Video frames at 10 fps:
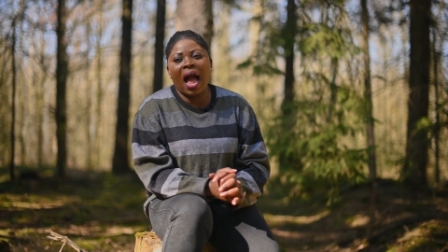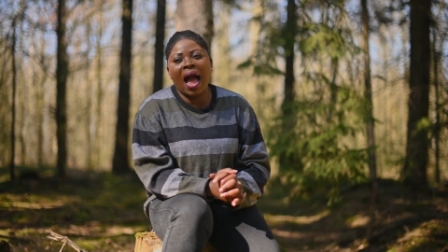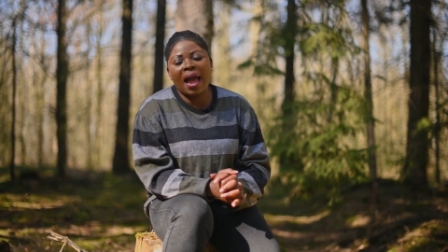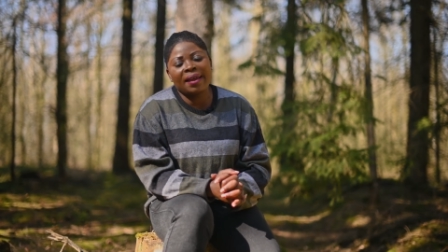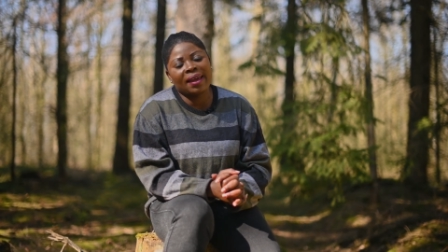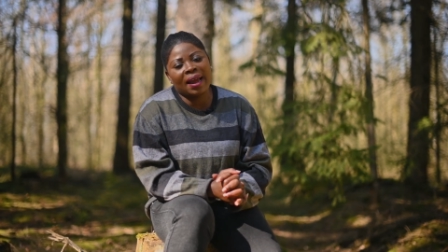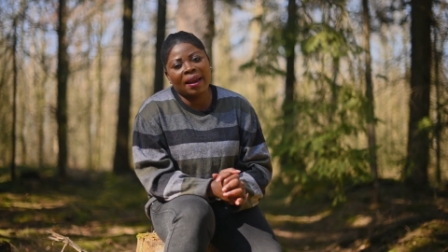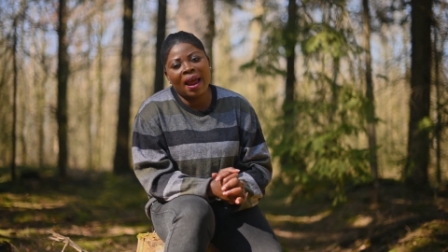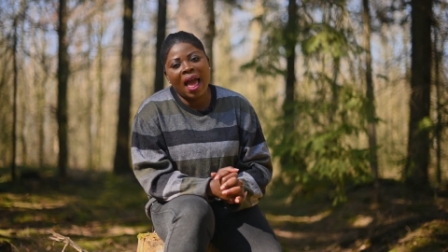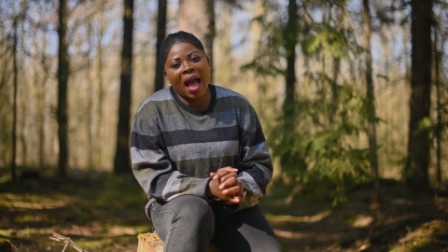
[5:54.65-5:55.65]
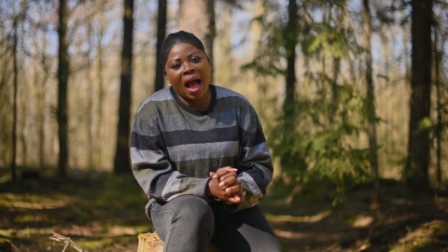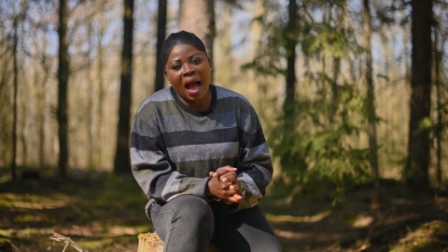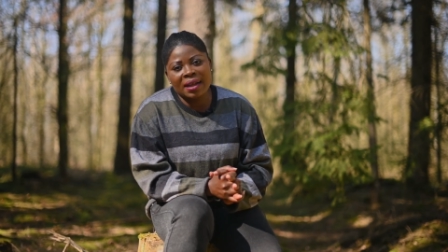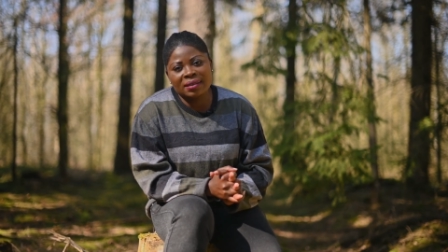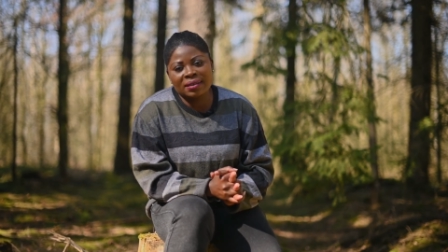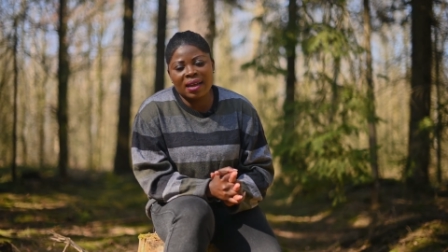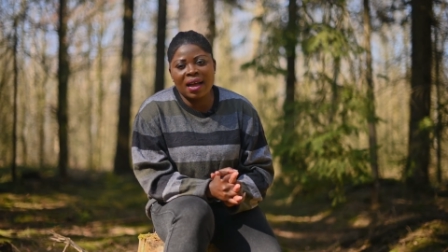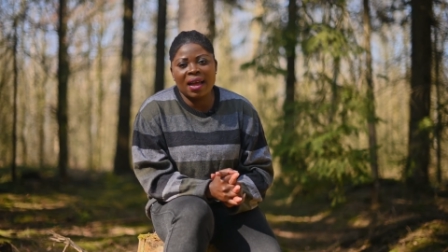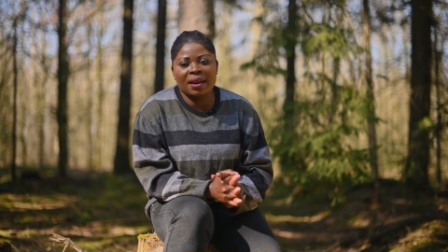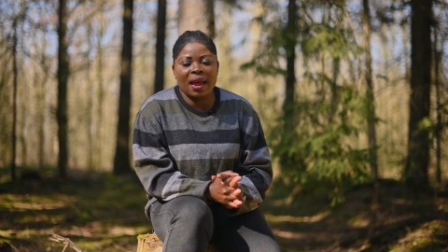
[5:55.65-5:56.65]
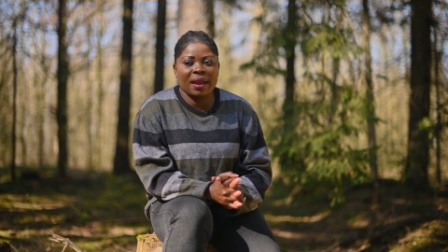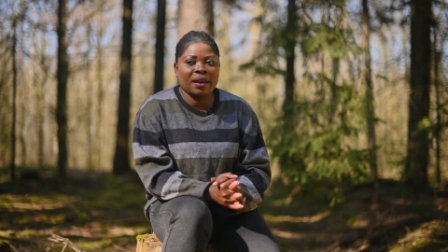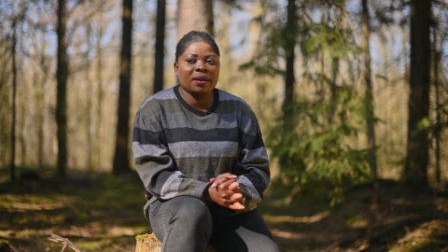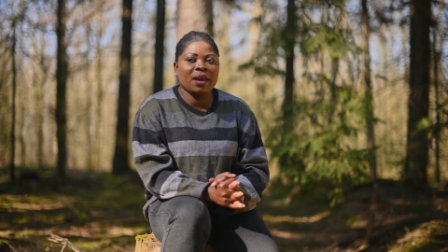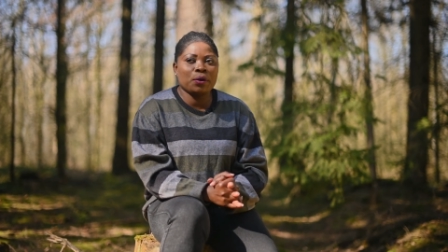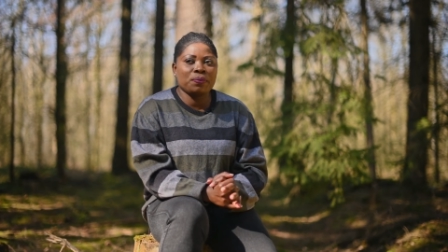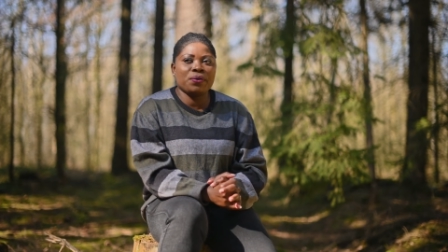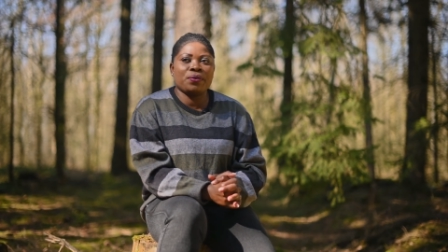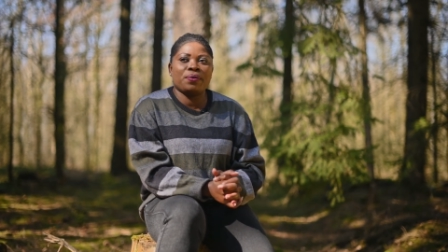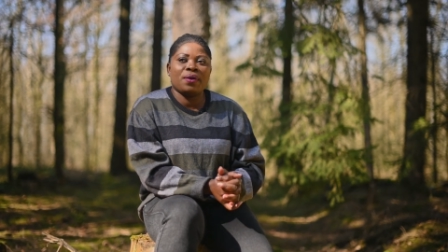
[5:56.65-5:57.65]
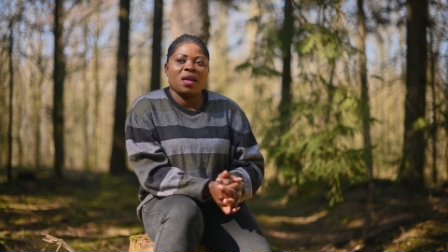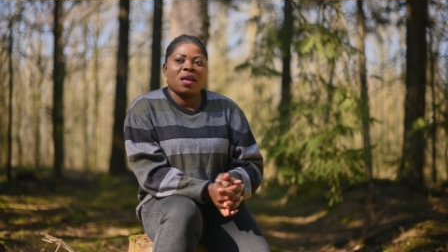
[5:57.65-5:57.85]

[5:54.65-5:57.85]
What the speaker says: I can answer and I can help you.